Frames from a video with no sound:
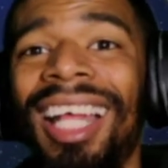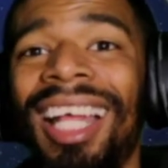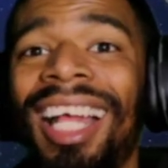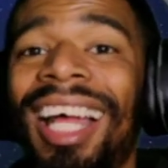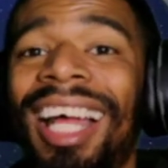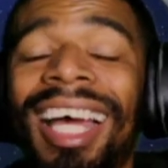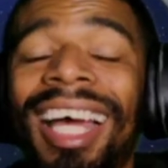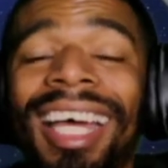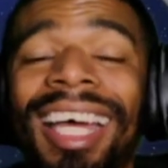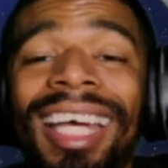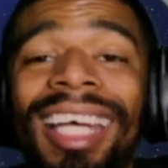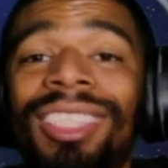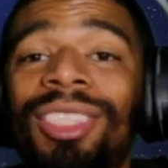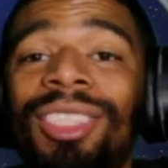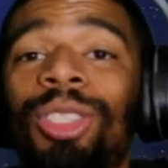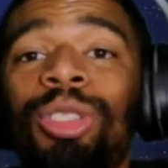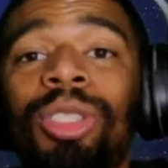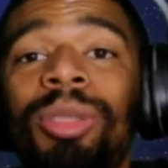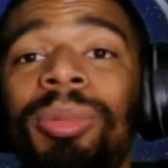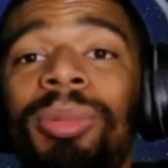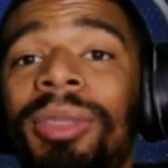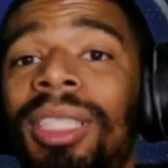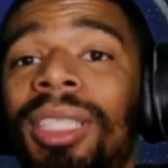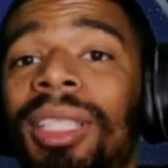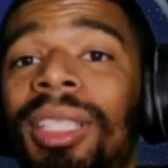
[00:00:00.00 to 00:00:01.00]
I got
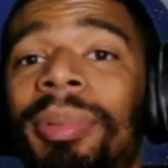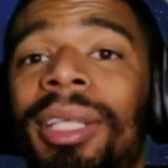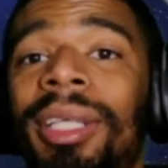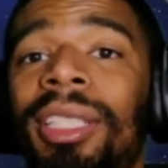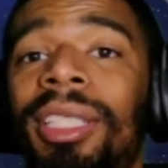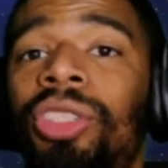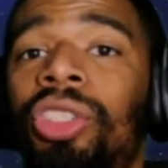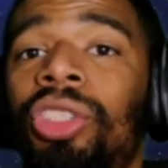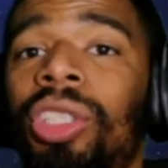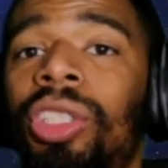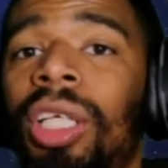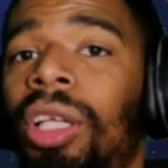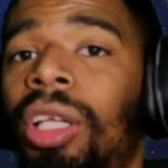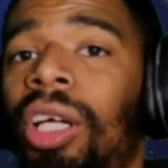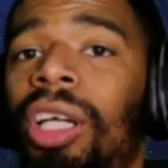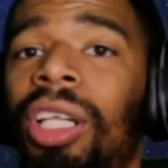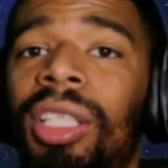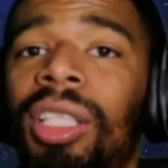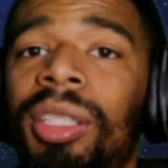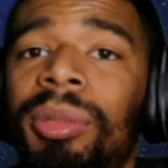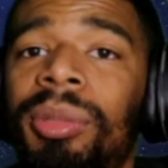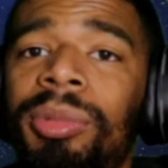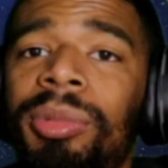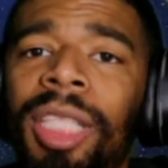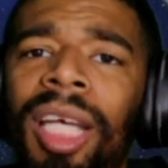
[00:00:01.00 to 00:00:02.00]
social media and Patreon all
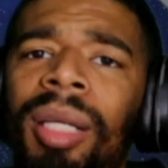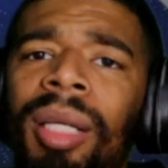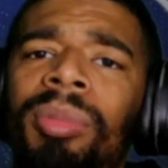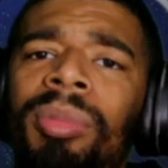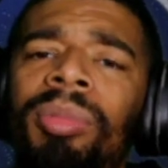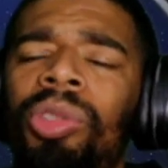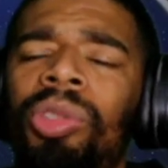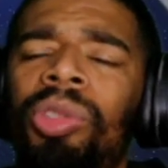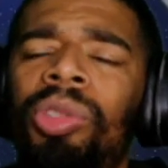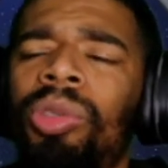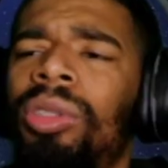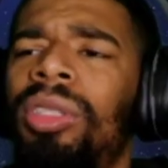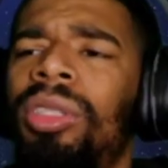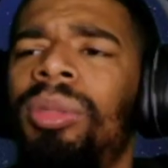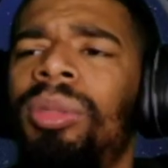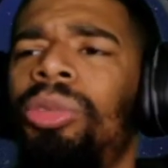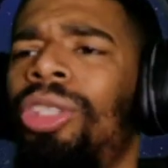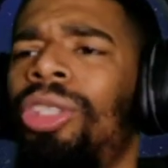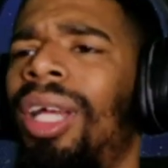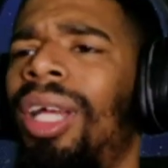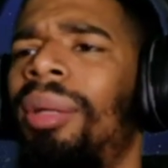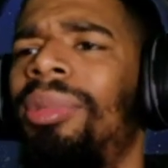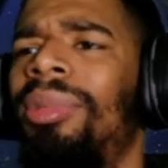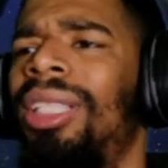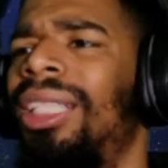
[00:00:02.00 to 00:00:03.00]
up top. You don't
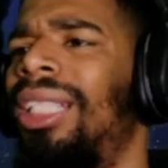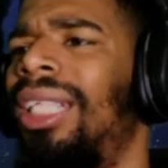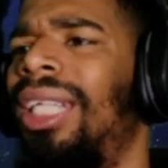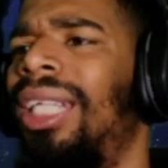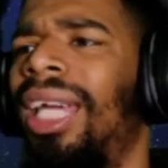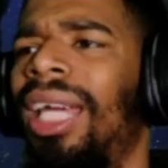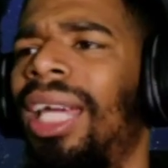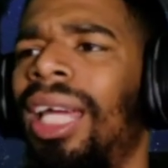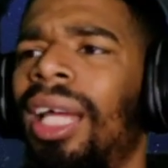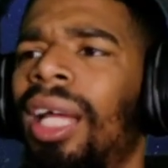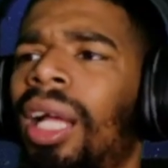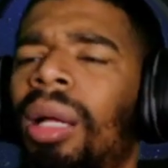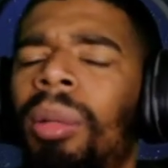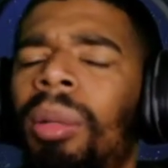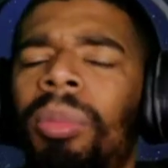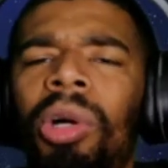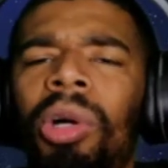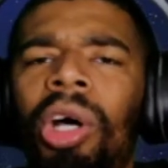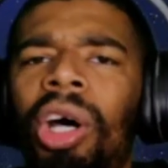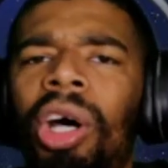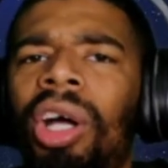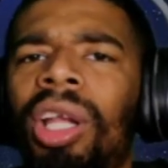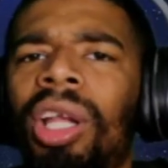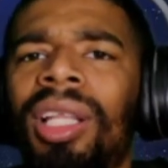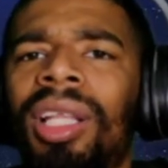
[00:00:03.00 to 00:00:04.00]
subscribe to any of that. Put
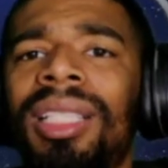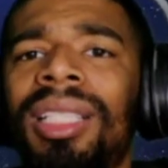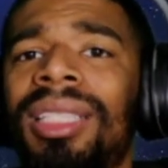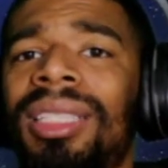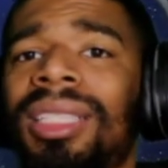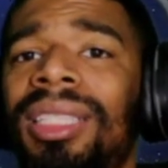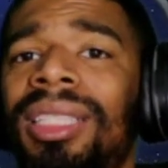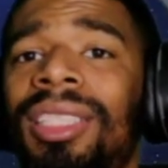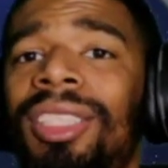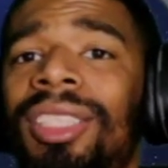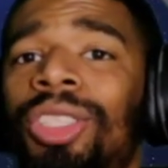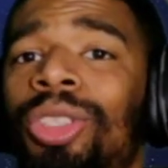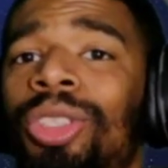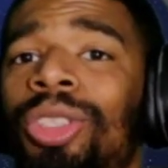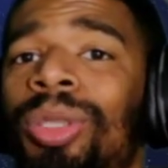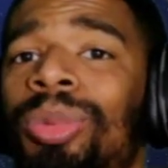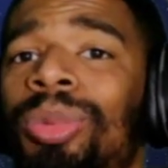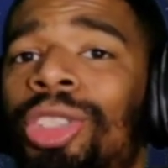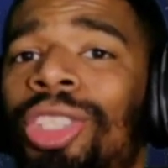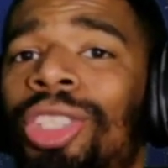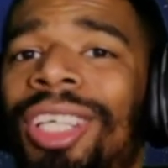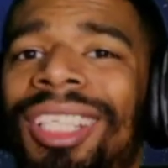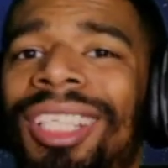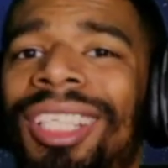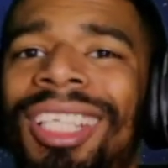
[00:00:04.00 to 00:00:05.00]
all the links in the description.
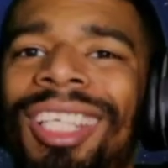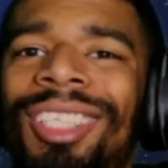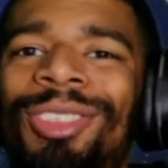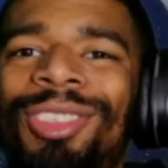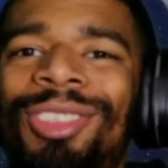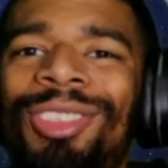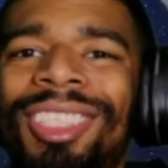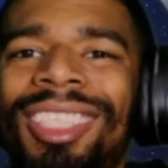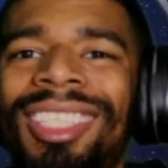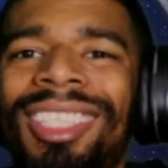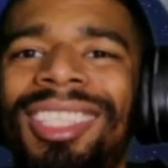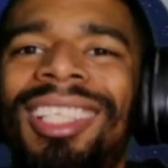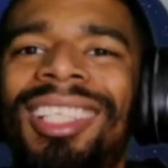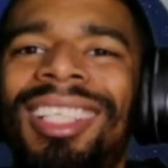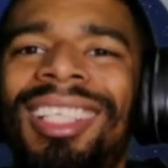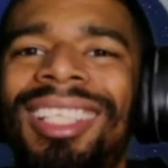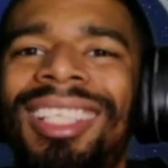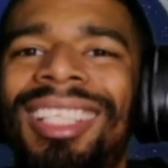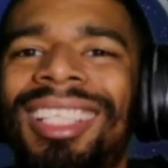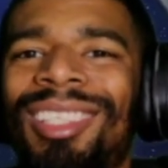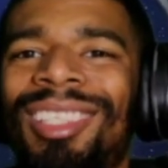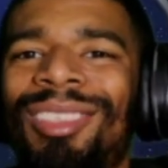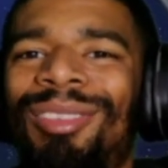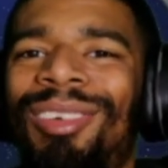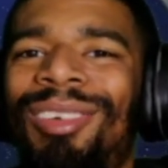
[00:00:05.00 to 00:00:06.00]
All you gotta do is hit the link,
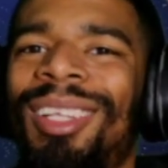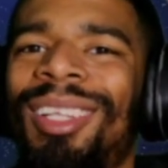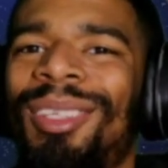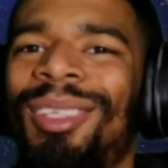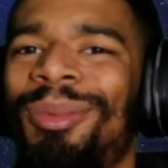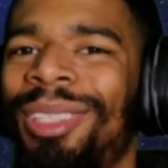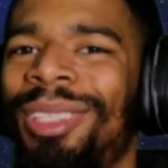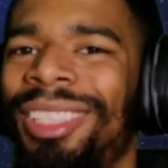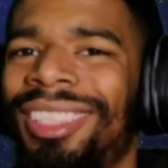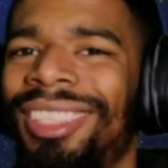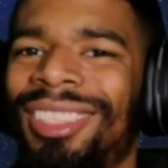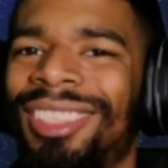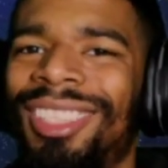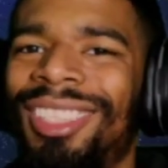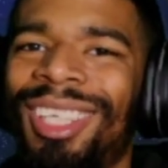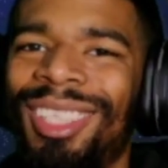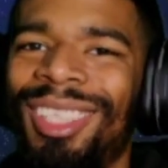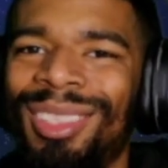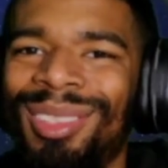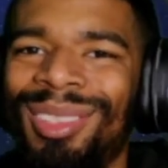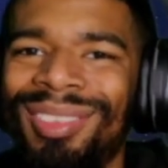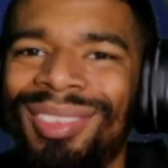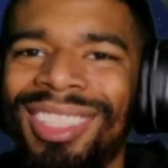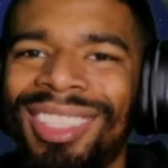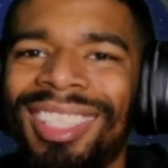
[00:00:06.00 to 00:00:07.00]
follow me, talk
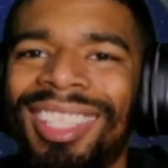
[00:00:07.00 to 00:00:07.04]
to me.